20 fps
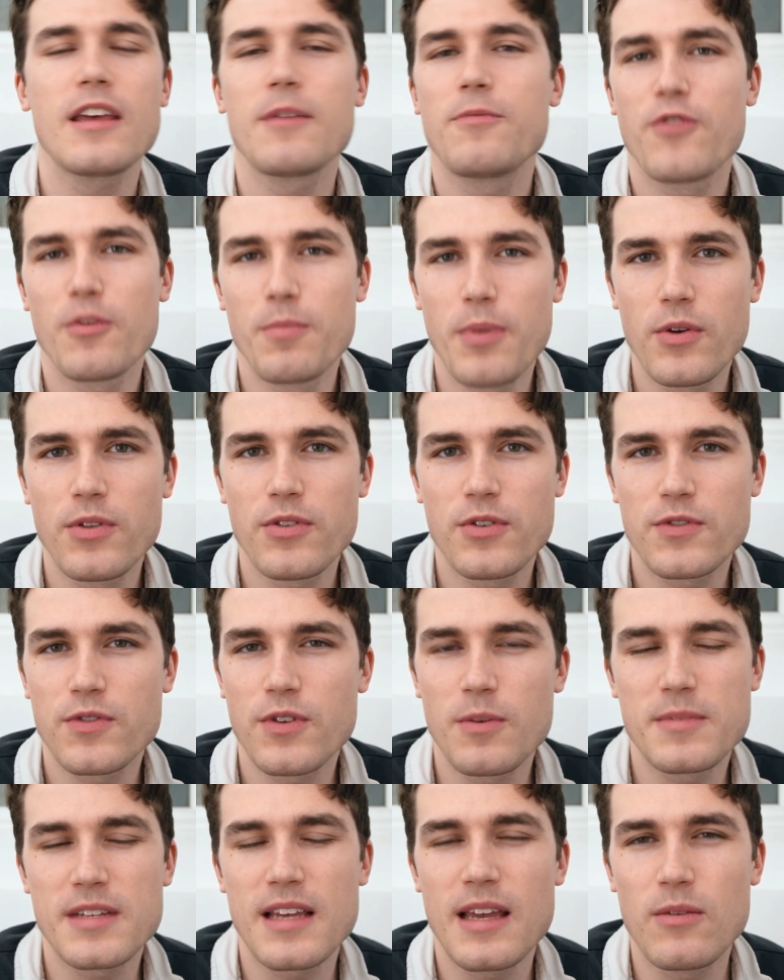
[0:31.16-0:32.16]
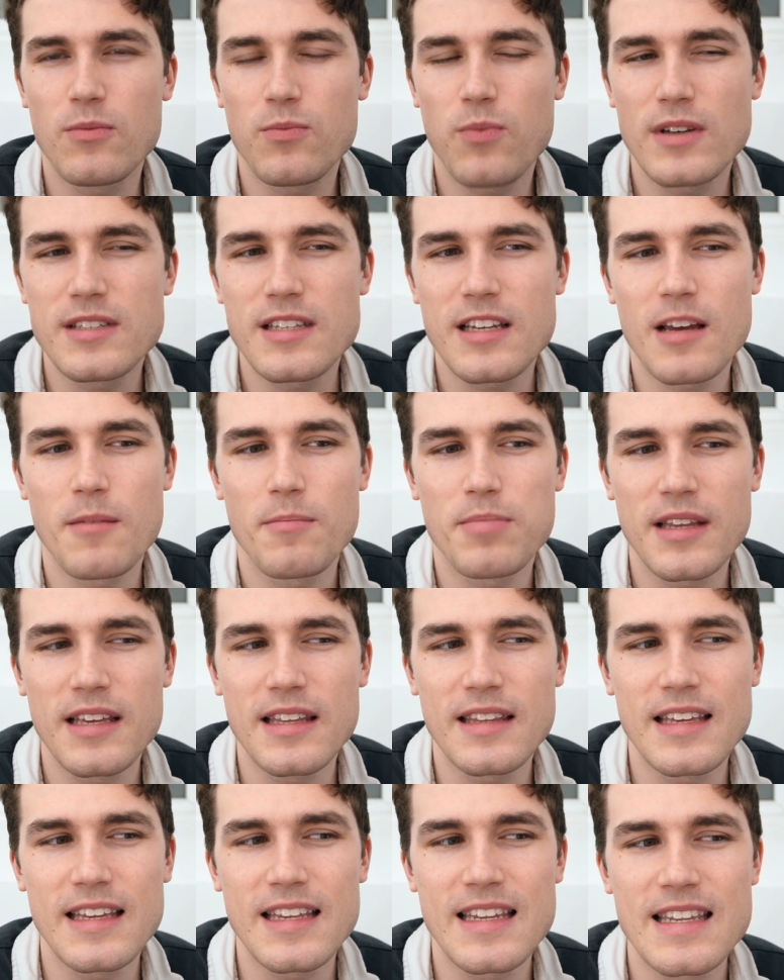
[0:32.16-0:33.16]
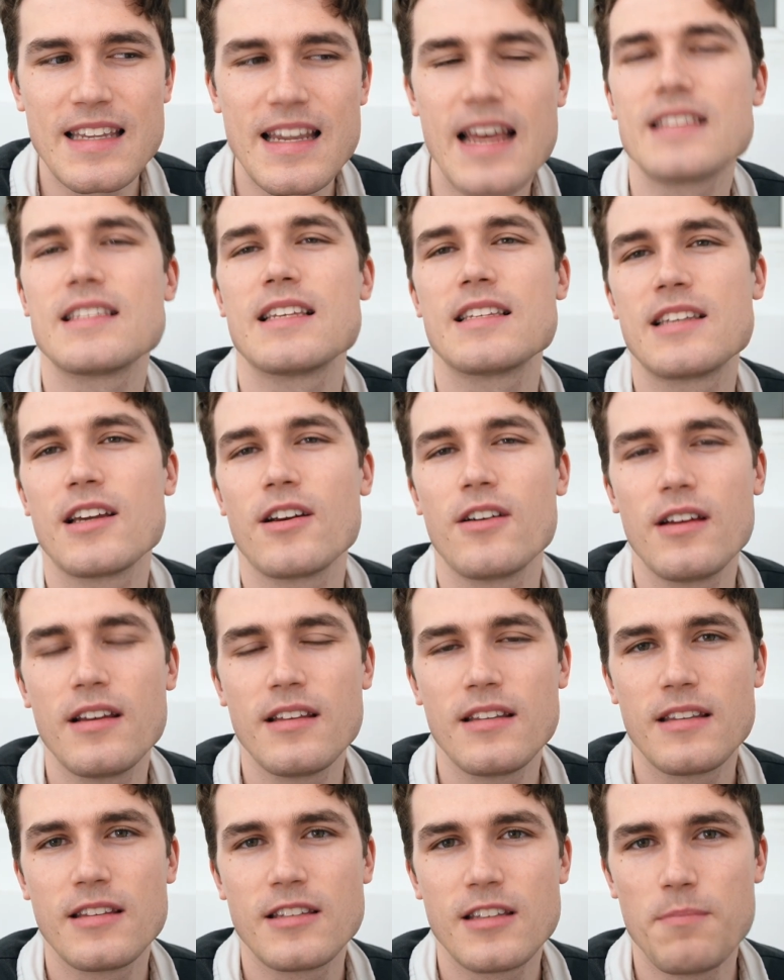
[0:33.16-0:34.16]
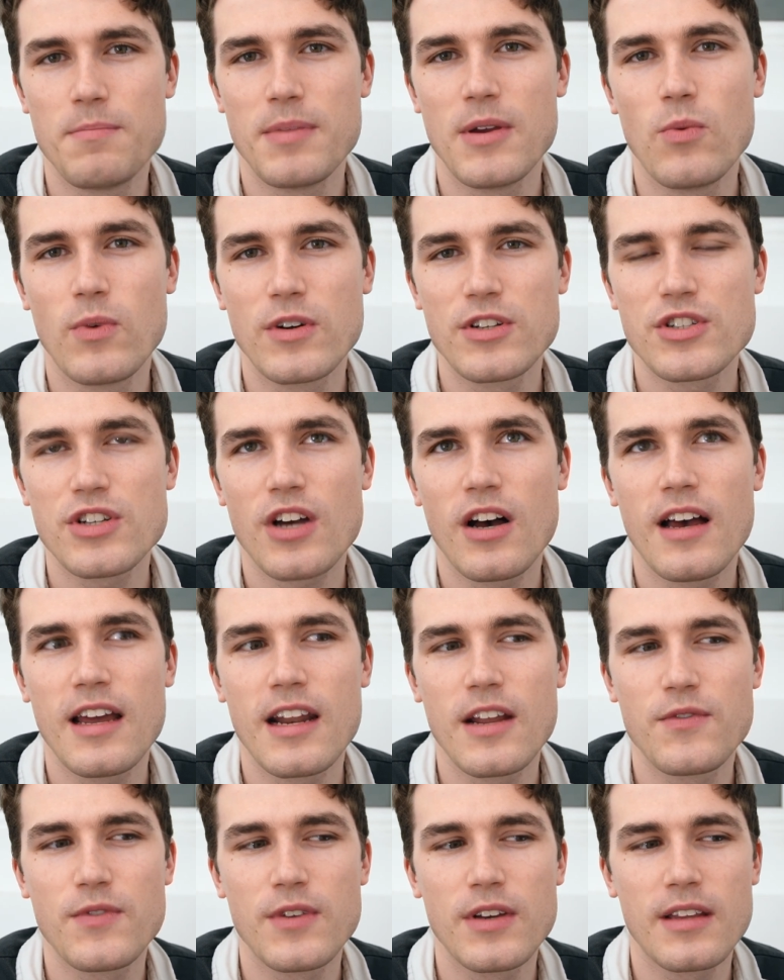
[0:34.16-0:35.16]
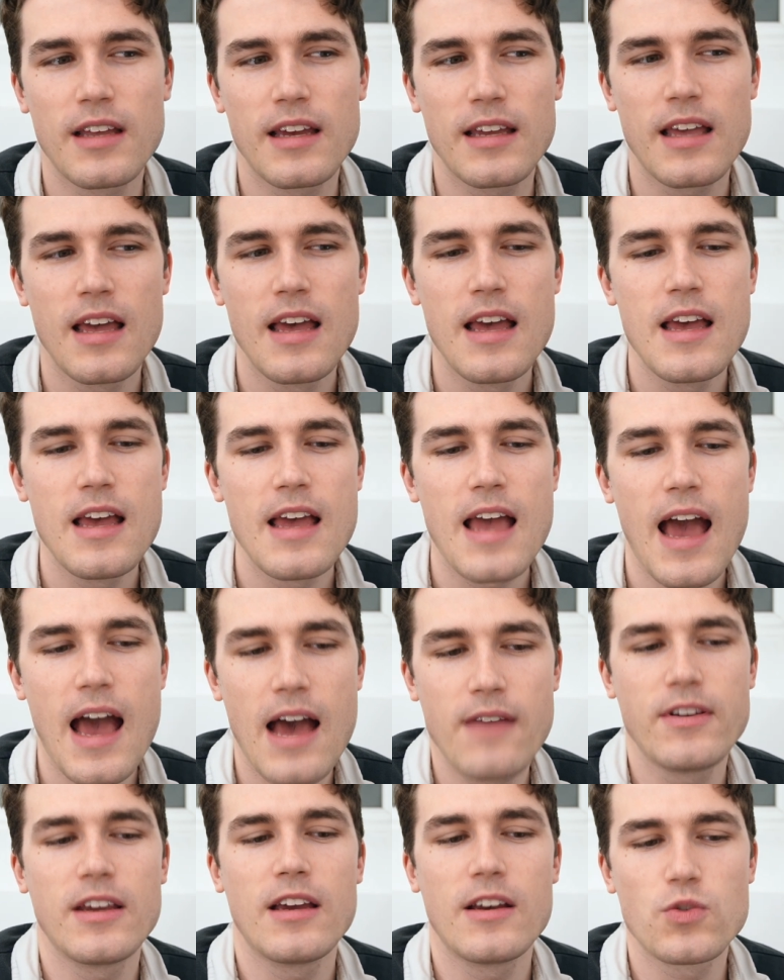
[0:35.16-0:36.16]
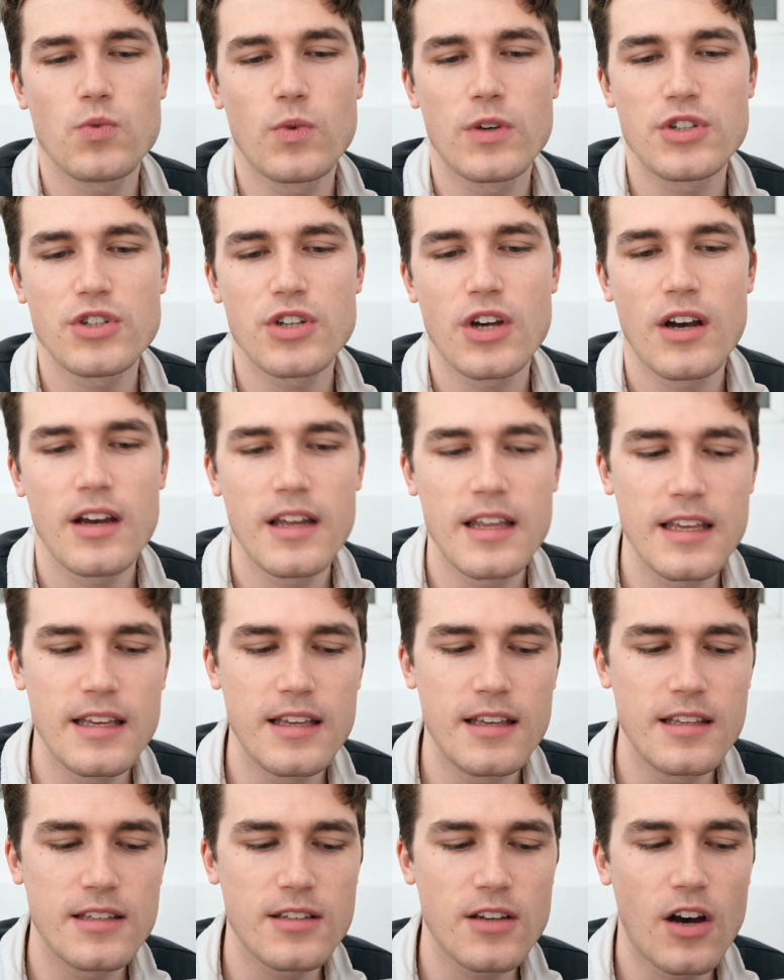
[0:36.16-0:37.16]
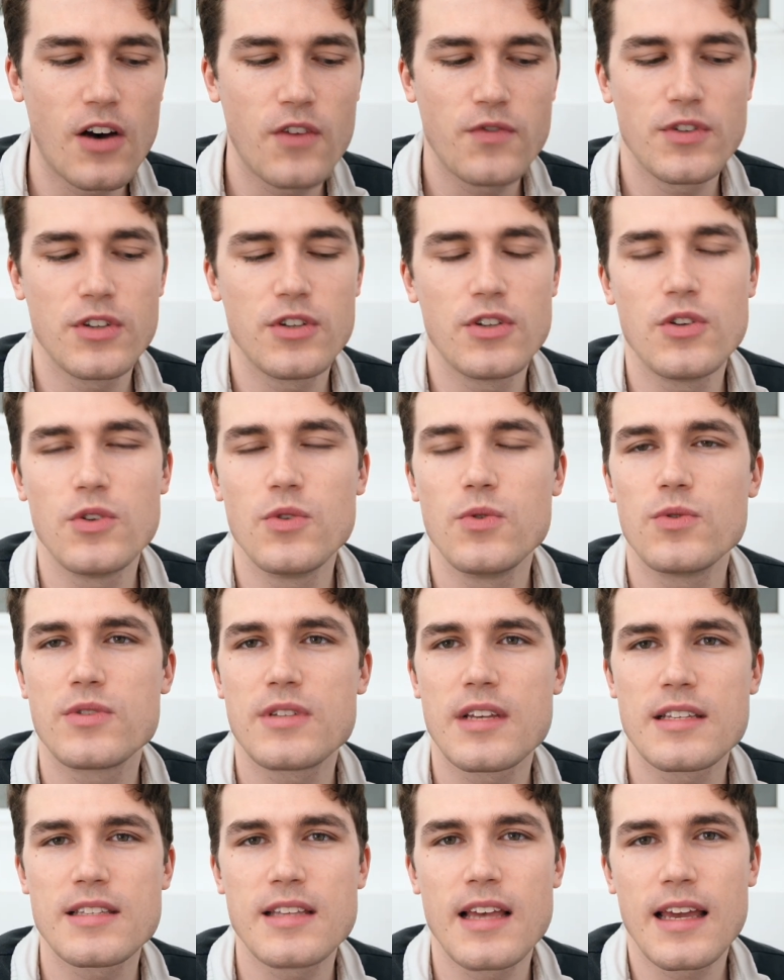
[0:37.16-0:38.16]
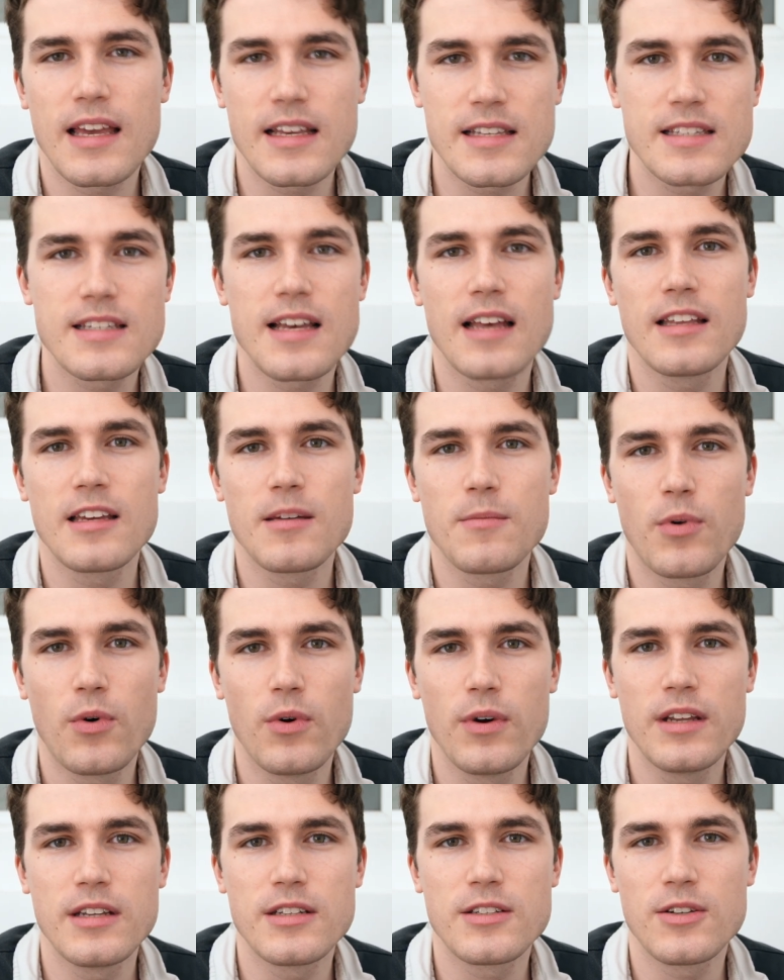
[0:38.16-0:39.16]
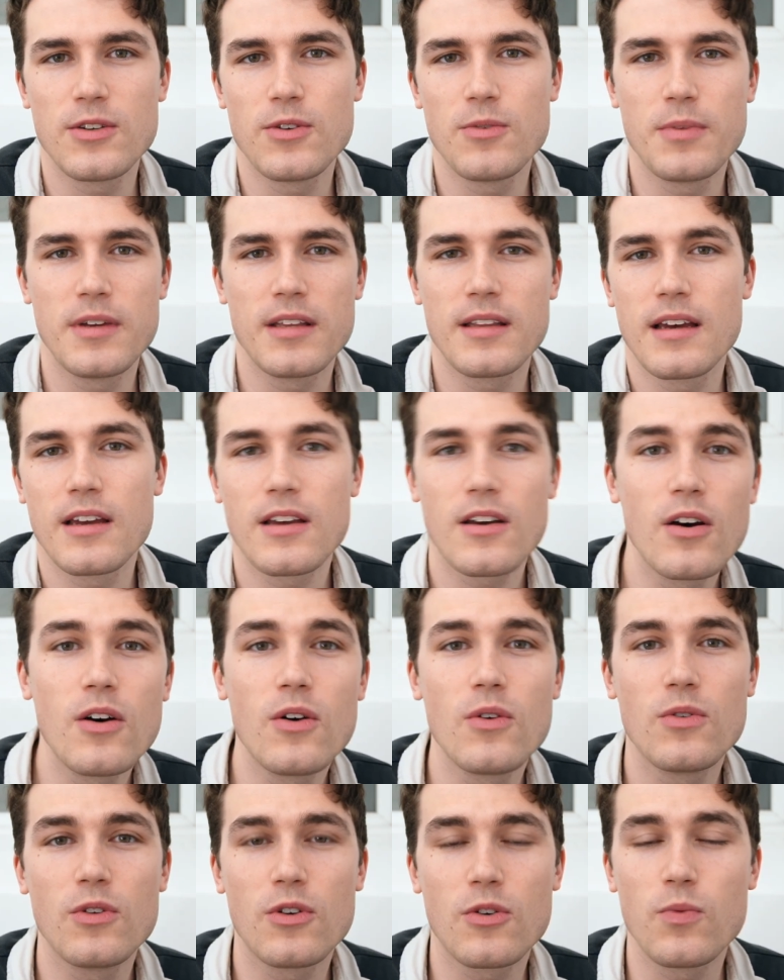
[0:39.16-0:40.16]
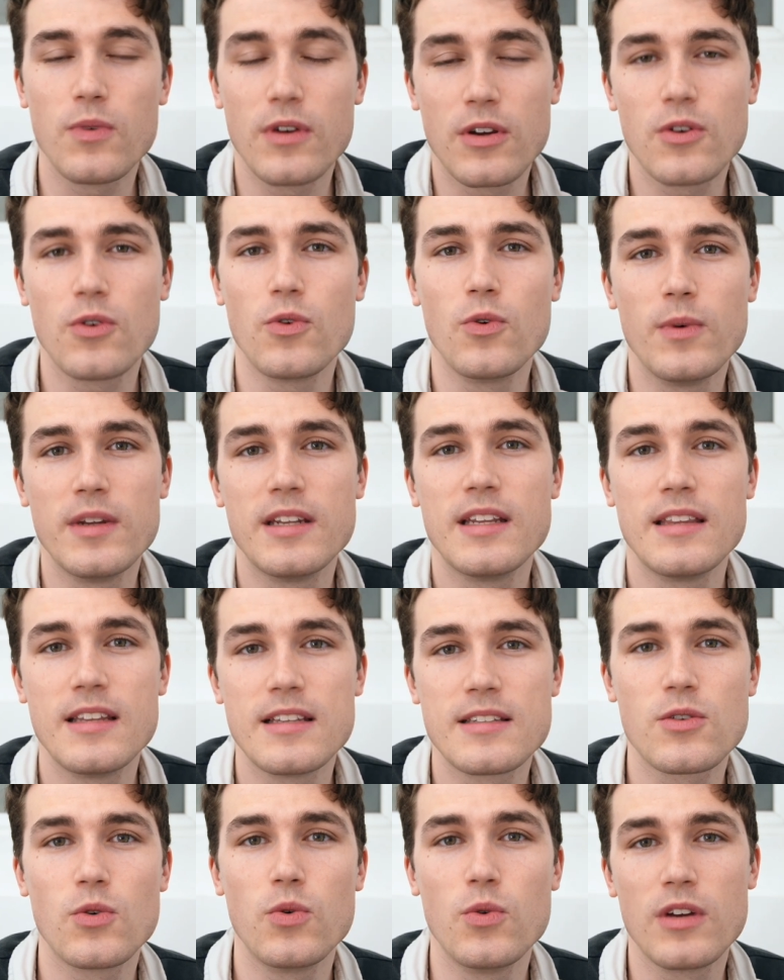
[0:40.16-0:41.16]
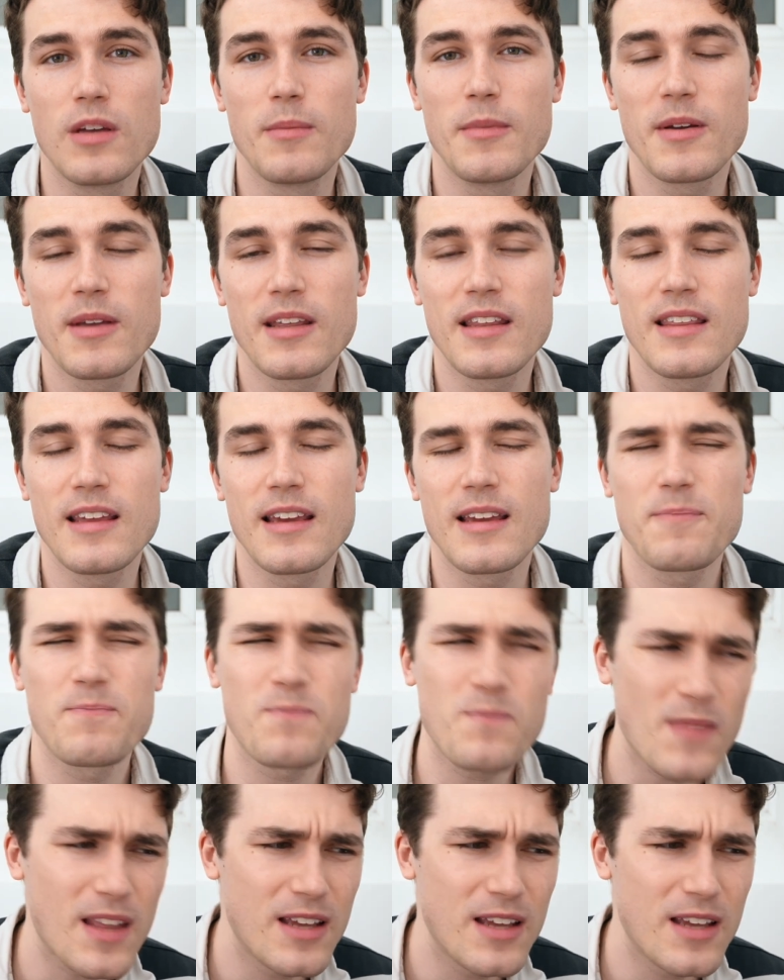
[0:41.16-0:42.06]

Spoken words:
for both those films, it wasn't completely necessary to be one shot. And I feel like having it as one shot is often used as like a selling point to be like, oh, look, we did this cool gimmicky thing.